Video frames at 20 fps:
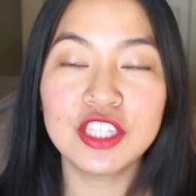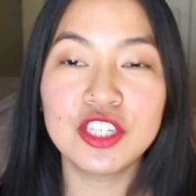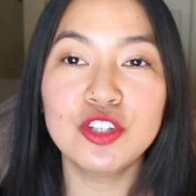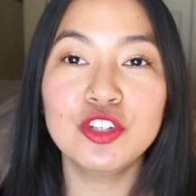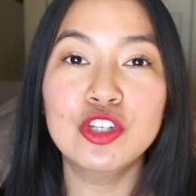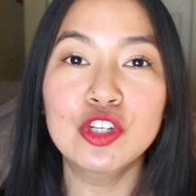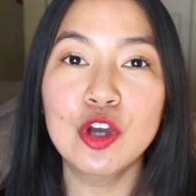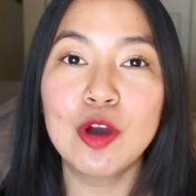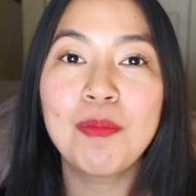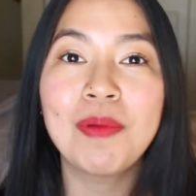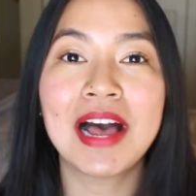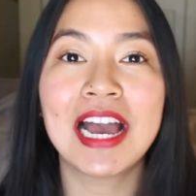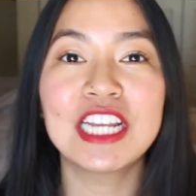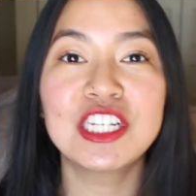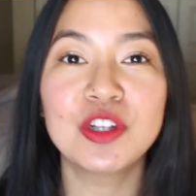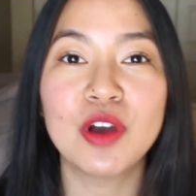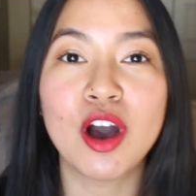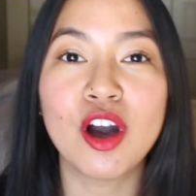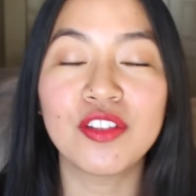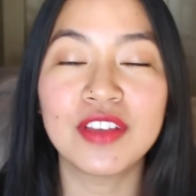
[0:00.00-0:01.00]
you do apply
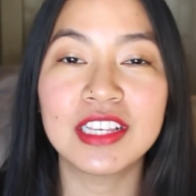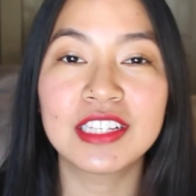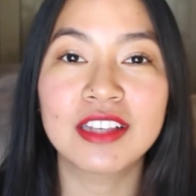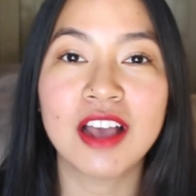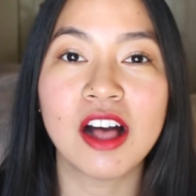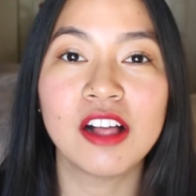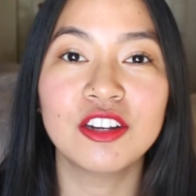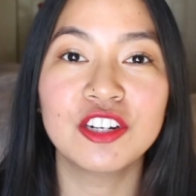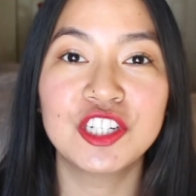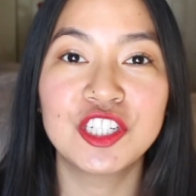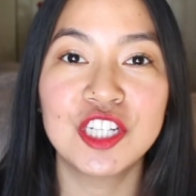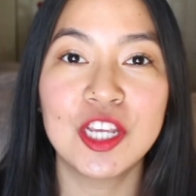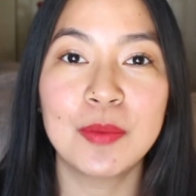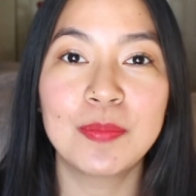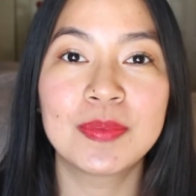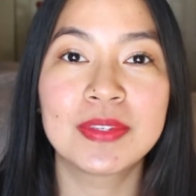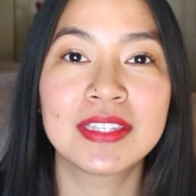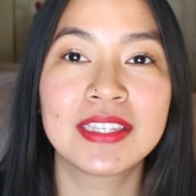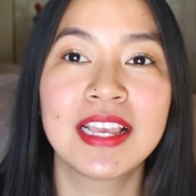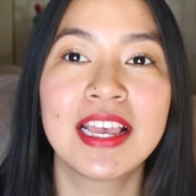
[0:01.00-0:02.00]
to all these
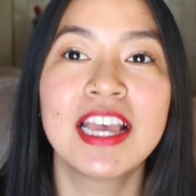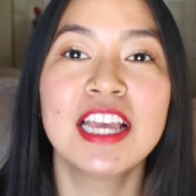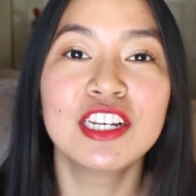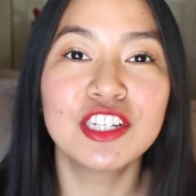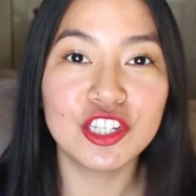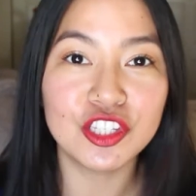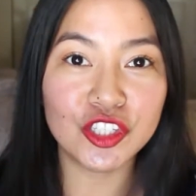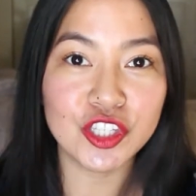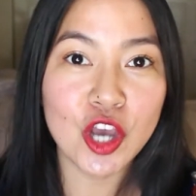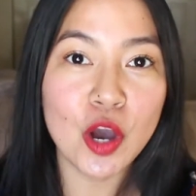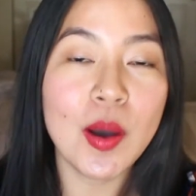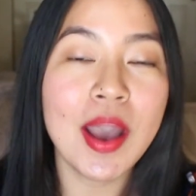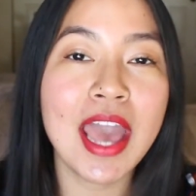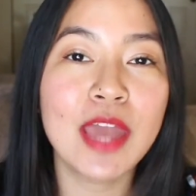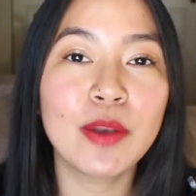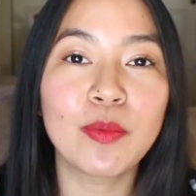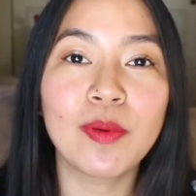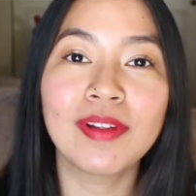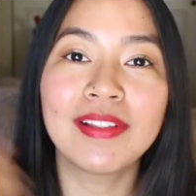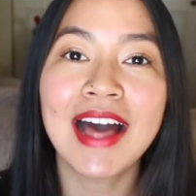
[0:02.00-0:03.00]
scholarships, just go
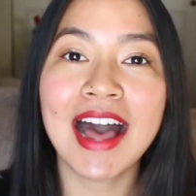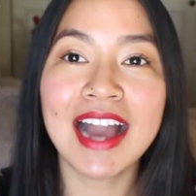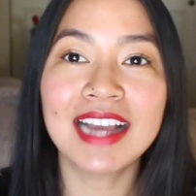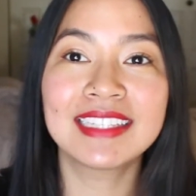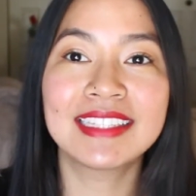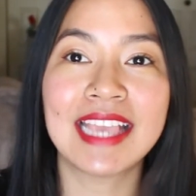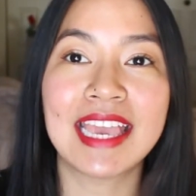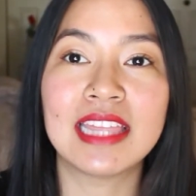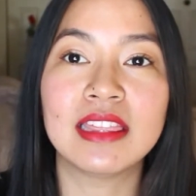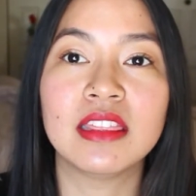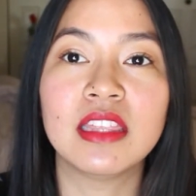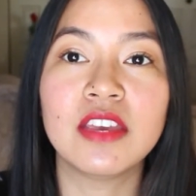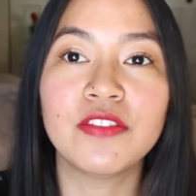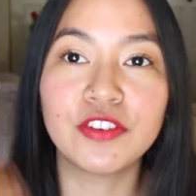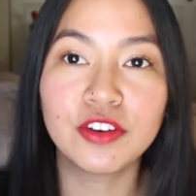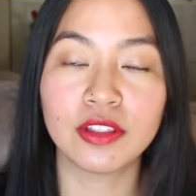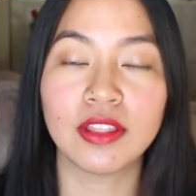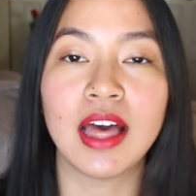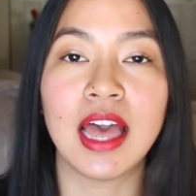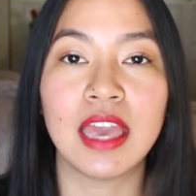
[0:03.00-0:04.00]
ahead, relax, and live
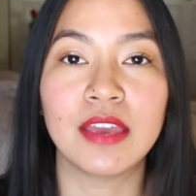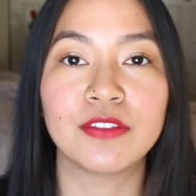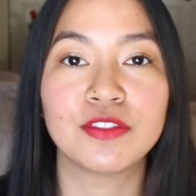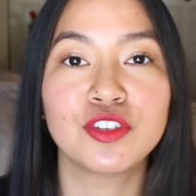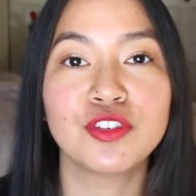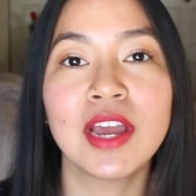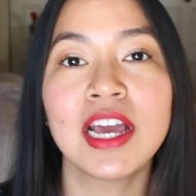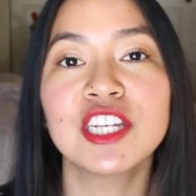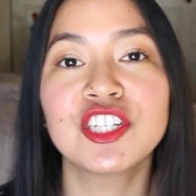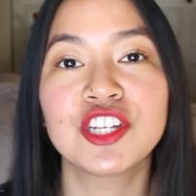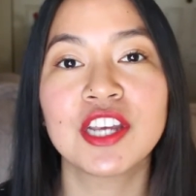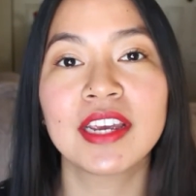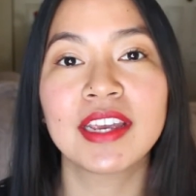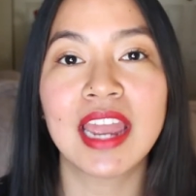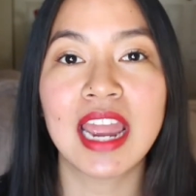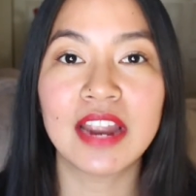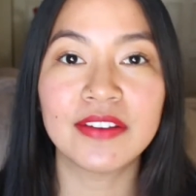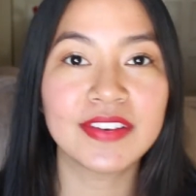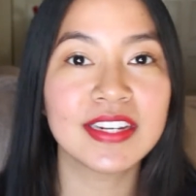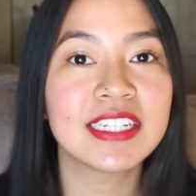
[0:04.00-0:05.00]
your life. Do not check
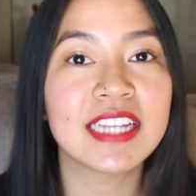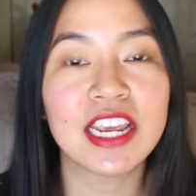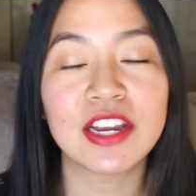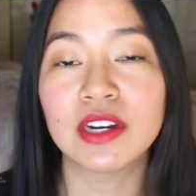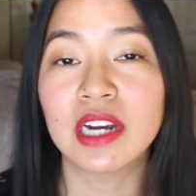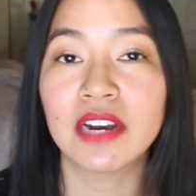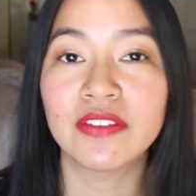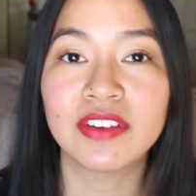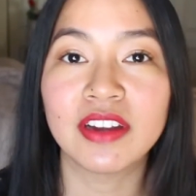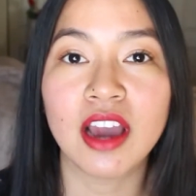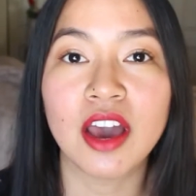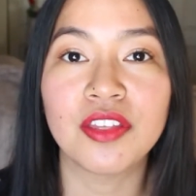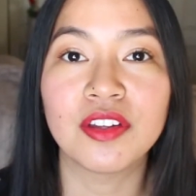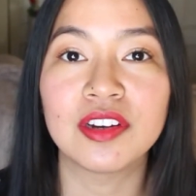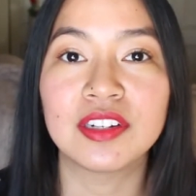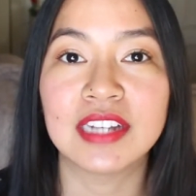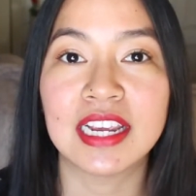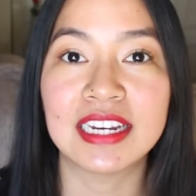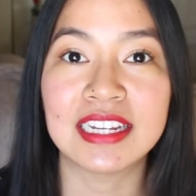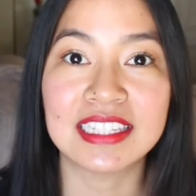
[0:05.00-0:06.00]
every day or every other
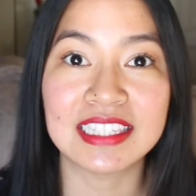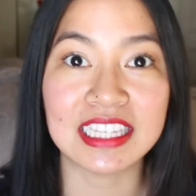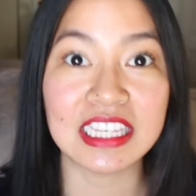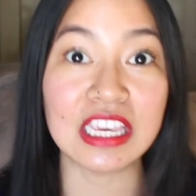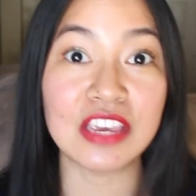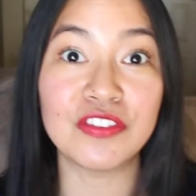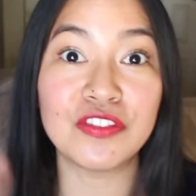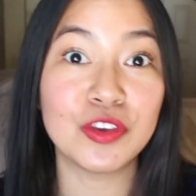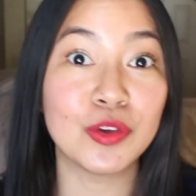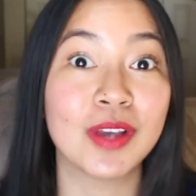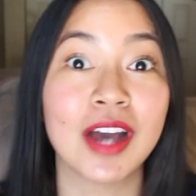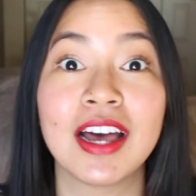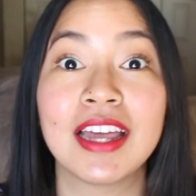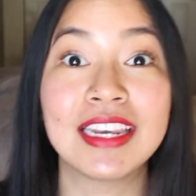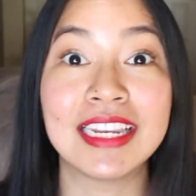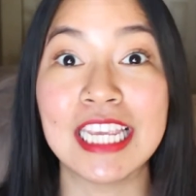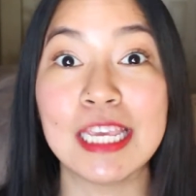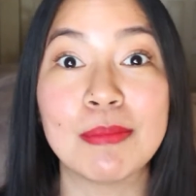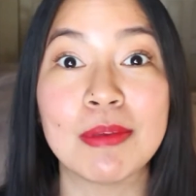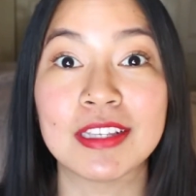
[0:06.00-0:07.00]
day to see if you got
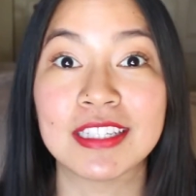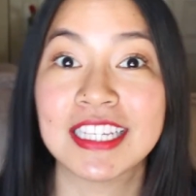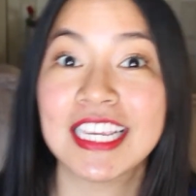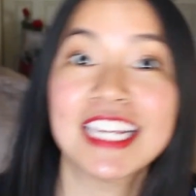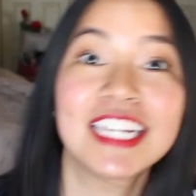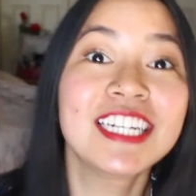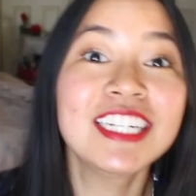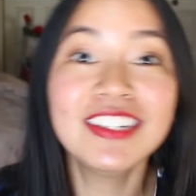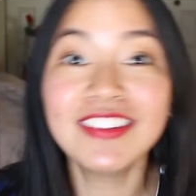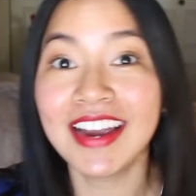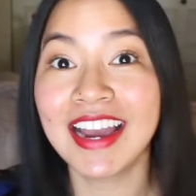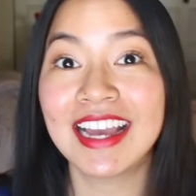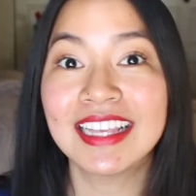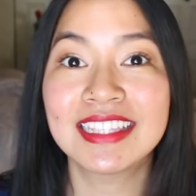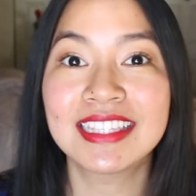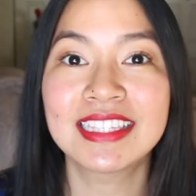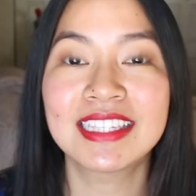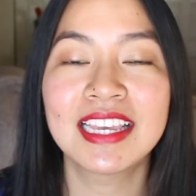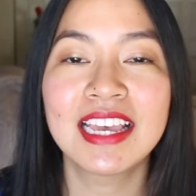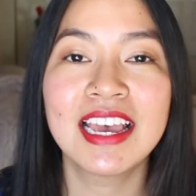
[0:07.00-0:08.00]
an email saying
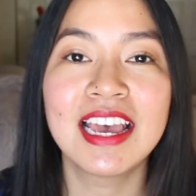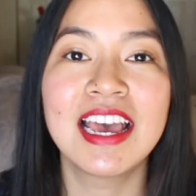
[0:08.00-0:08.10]
congrats.